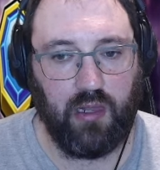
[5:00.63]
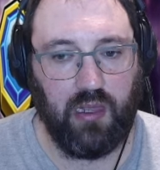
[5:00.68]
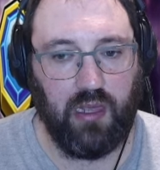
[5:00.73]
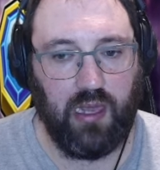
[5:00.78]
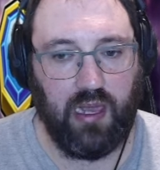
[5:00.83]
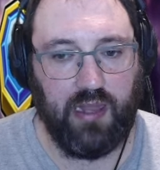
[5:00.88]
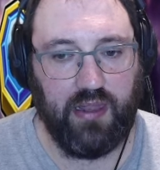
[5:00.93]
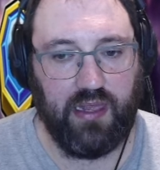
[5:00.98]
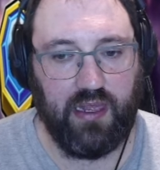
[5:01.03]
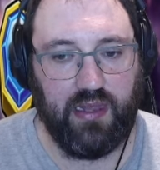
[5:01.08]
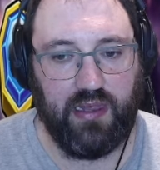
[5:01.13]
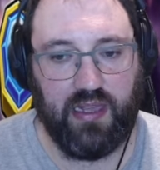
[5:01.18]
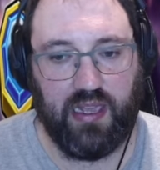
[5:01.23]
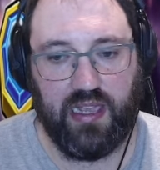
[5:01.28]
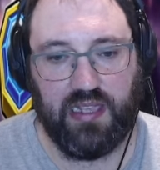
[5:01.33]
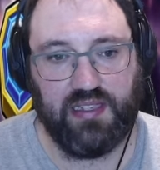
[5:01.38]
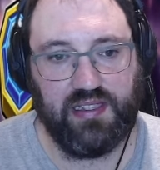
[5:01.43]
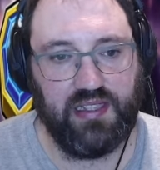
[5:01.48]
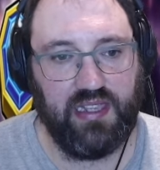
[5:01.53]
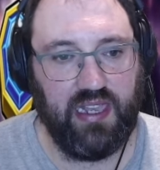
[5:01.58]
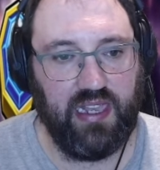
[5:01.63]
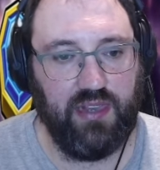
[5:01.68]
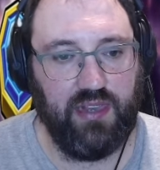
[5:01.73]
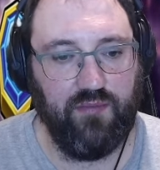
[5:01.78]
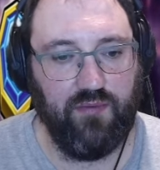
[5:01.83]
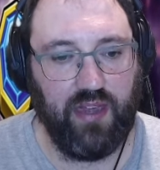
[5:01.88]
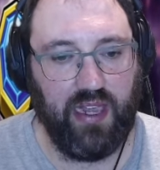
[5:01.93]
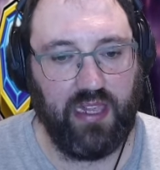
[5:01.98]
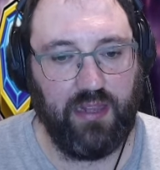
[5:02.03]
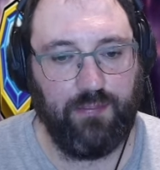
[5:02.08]
And then there's the
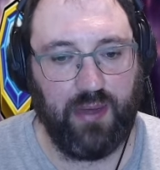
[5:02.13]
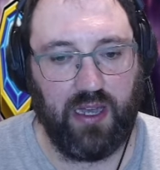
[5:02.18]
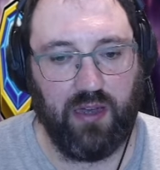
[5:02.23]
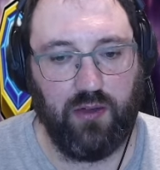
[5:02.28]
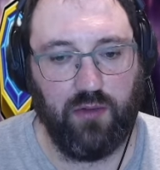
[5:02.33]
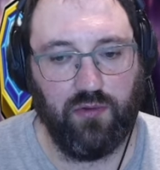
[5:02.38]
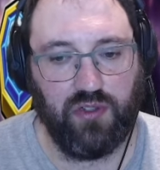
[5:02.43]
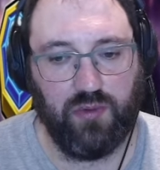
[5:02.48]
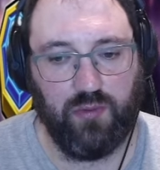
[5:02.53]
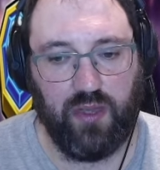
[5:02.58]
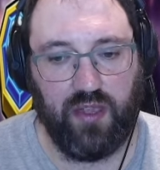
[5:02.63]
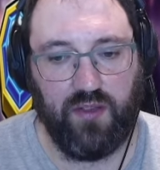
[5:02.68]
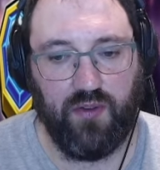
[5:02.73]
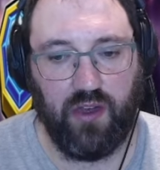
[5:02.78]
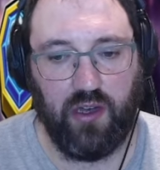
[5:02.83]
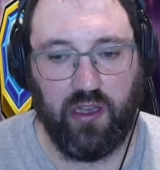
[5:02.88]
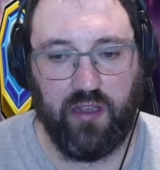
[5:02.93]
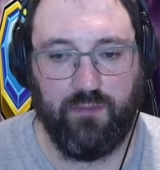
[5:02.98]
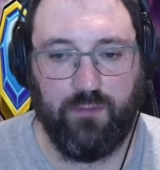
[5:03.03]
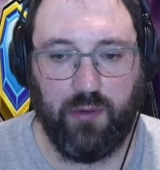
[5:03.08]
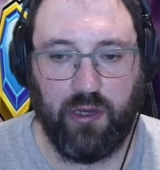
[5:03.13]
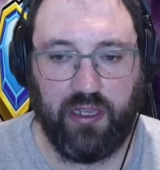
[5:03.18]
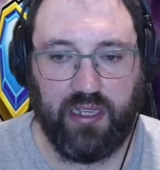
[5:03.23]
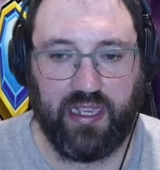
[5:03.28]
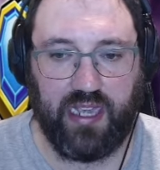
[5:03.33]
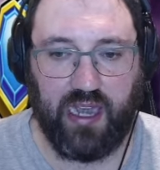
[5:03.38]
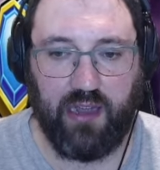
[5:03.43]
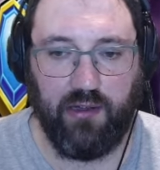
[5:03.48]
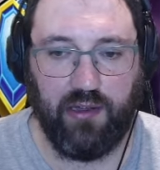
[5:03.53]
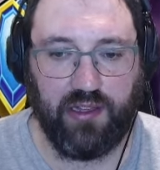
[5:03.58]
raid battles with Hive Mind
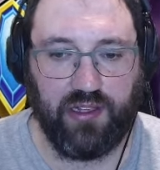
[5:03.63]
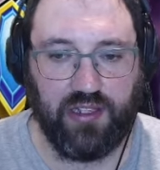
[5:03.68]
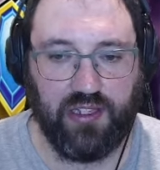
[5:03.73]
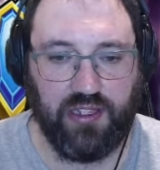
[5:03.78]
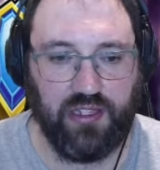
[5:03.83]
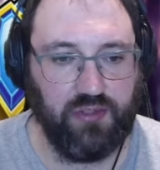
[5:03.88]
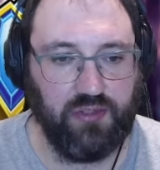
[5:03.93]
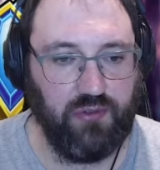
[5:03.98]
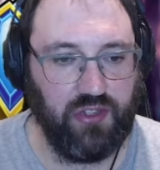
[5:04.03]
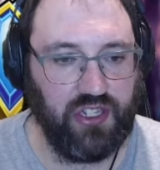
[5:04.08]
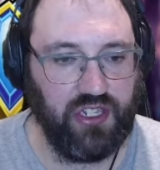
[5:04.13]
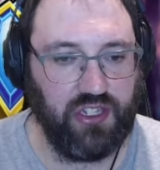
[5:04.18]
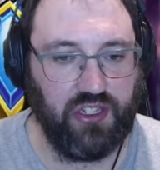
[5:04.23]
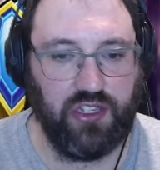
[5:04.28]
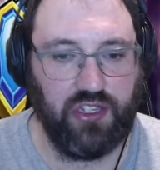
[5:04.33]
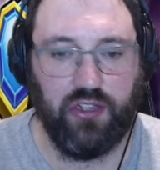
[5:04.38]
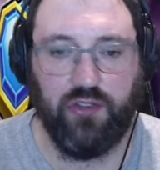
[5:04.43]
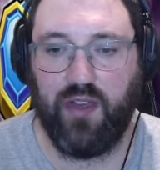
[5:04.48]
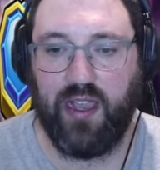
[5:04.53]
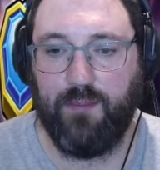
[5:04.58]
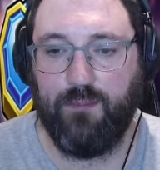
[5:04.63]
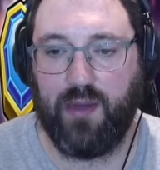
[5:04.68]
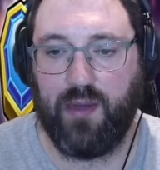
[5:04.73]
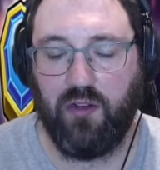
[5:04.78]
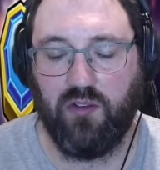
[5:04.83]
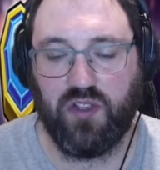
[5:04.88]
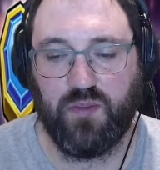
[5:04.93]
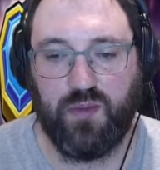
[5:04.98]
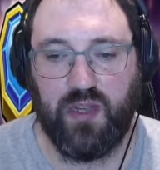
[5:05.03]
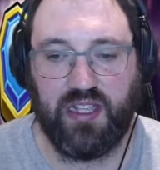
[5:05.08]
characters, which is 2 raid
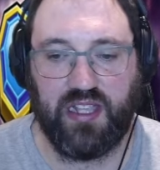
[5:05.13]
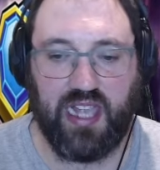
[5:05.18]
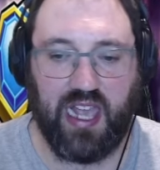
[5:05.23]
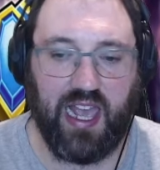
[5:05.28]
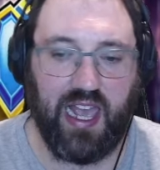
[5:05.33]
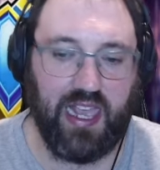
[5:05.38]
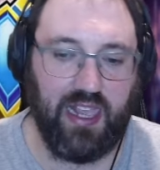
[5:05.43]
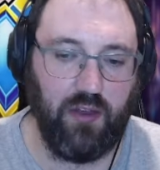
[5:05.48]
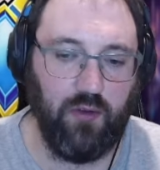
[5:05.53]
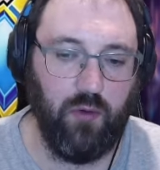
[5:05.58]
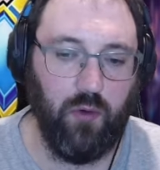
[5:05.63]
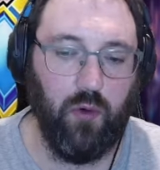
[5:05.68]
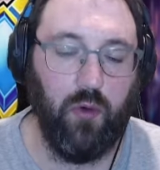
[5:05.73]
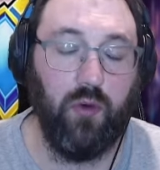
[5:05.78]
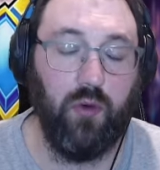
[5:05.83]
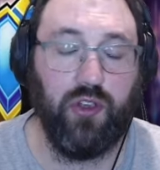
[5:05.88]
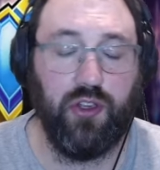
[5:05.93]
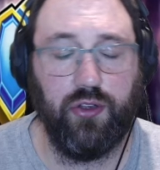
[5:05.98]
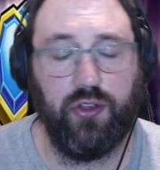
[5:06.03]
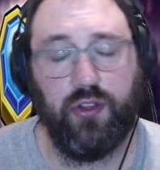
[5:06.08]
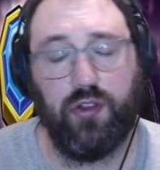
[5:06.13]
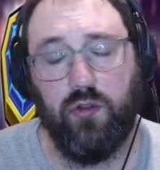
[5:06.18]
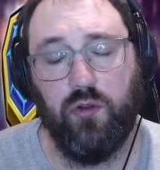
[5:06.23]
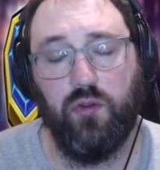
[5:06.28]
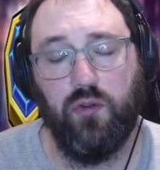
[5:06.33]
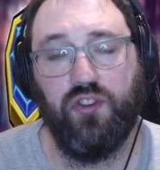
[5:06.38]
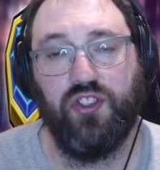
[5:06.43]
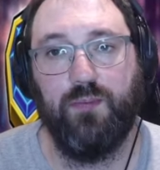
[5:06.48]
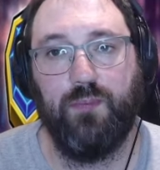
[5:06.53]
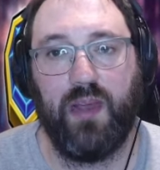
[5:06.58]
battles per day, or you could
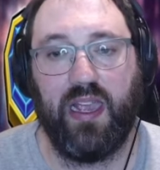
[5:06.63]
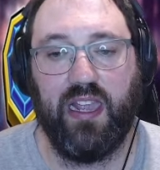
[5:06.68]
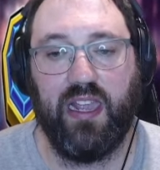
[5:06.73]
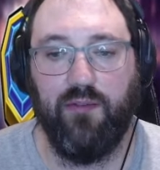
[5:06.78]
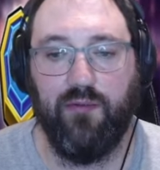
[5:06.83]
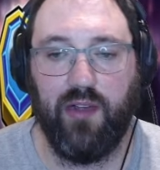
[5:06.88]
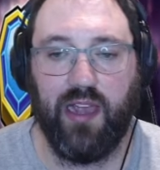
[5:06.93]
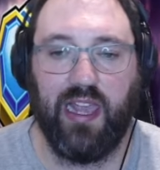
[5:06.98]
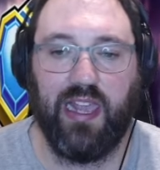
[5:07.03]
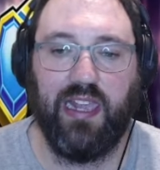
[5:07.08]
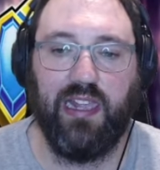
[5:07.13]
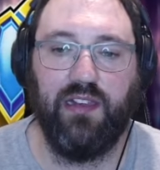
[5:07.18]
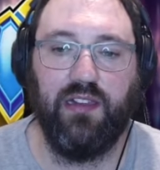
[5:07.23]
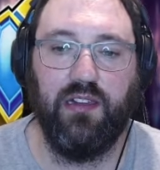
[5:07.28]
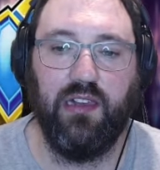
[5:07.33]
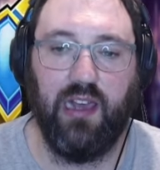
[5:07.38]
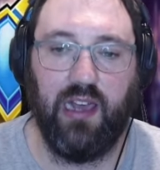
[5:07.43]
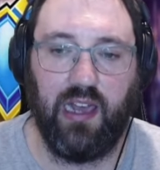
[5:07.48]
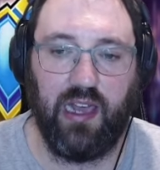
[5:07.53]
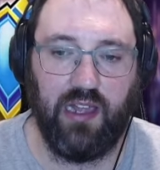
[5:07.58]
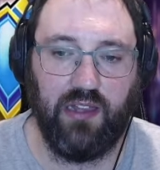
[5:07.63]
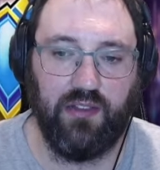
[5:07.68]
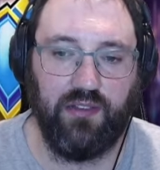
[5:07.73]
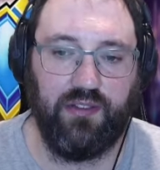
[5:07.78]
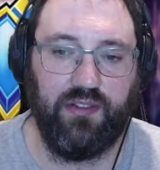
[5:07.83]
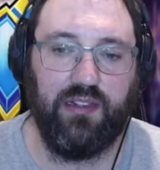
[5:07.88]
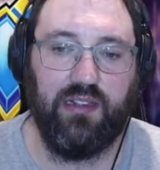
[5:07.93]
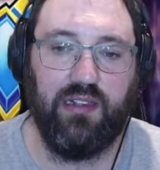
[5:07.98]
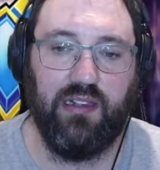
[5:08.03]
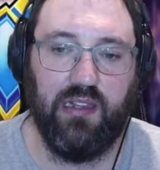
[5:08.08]
launch a beta raid and
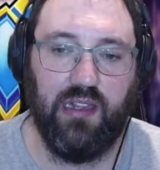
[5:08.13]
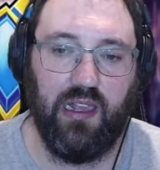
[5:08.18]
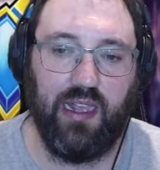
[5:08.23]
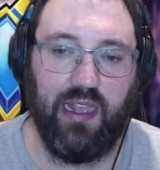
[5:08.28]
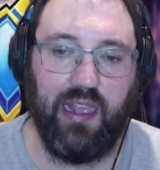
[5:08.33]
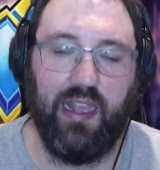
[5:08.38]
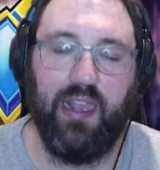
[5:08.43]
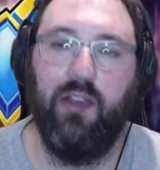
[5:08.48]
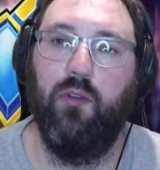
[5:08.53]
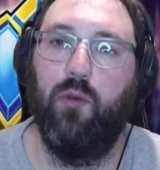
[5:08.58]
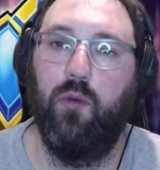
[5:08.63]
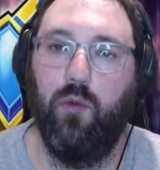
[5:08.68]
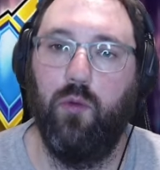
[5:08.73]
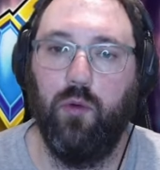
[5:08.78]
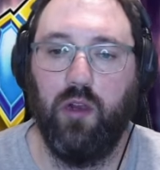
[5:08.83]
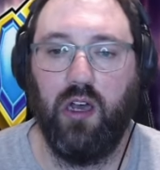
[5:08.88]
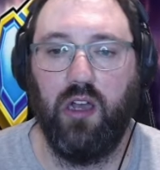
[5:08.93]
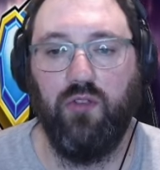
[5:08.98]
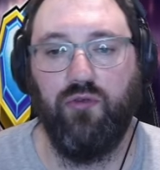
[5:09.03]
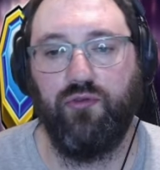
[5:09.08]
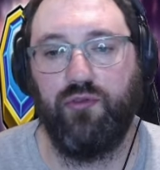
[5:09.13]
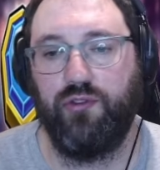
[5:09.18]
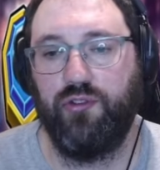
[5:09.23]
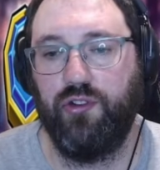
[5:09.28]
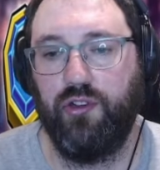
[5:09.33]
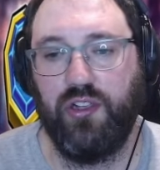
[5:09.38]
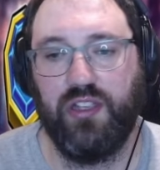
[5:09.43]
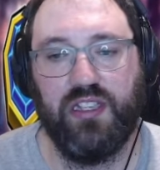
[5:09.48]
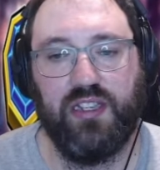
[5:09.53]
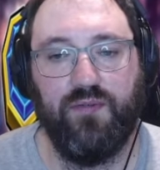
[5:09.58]
hit all
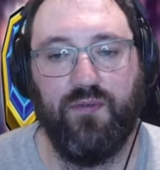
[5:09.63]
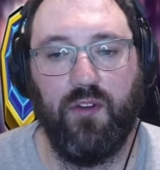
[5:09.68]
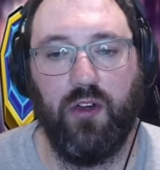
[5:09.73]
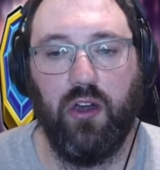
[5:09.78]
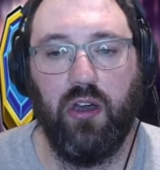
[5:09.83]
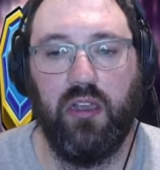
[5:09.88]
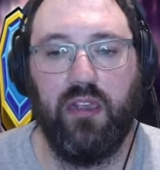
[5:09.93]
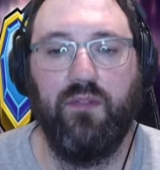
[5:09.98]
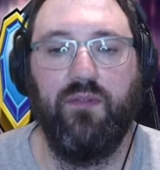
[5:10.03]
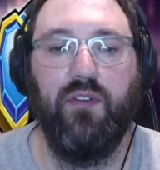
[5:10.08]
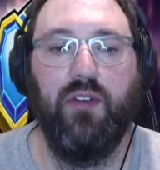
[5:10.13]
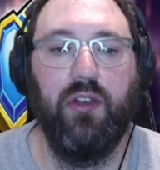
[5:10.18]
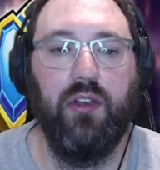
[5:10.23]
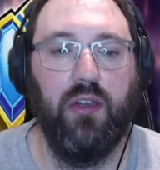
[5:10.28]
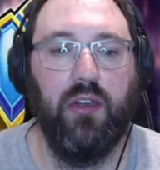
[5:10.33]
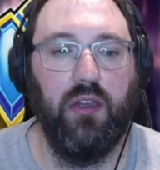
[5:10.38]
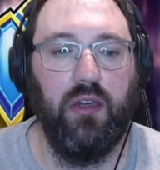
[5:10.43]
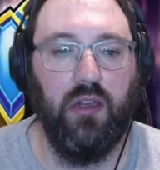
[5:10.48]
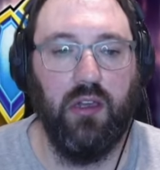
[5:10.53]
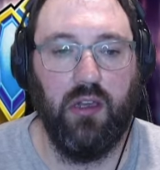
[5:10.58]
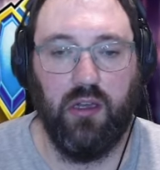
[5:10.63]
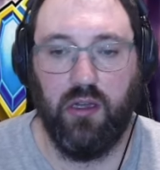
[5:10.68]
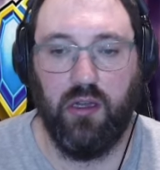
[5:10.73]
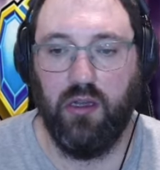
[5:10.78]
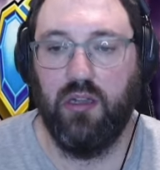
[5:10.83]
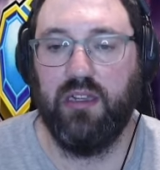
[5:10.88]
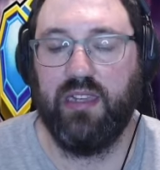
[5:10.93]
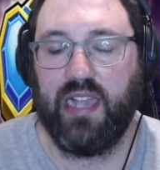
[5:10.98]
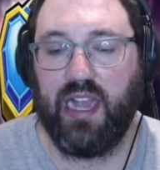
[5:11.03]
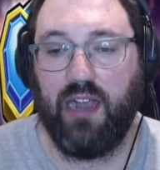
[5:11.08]
195
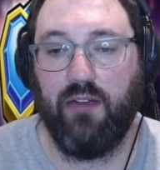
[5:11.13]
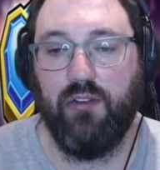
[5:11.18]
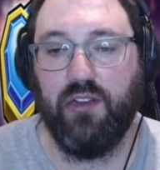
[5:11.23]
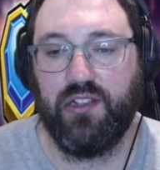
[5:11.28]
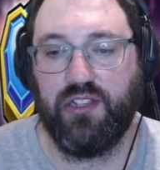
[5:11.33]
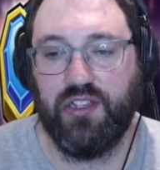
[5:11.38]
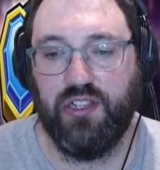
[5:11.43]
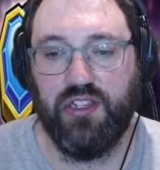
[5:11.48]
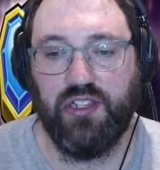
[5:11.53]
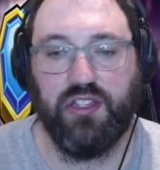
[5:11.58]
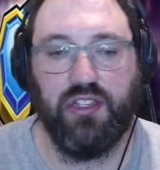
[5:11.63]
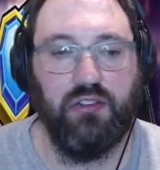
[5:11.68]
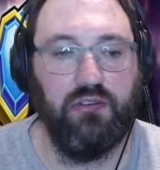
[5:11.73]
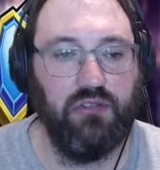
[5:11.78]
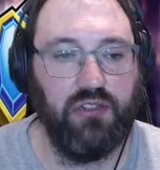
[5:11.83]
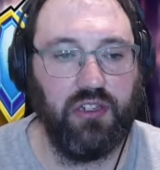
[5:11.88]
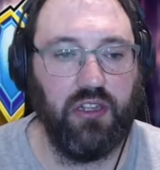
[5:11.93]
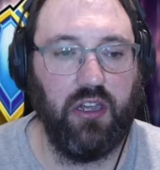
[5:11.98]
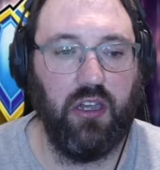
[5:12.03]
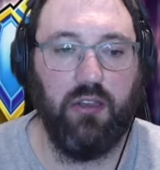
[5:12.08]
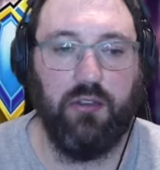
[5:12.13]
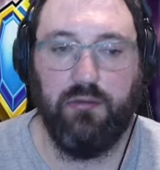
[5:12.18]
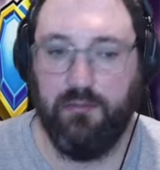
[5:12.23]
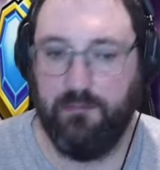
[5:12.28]
characters. So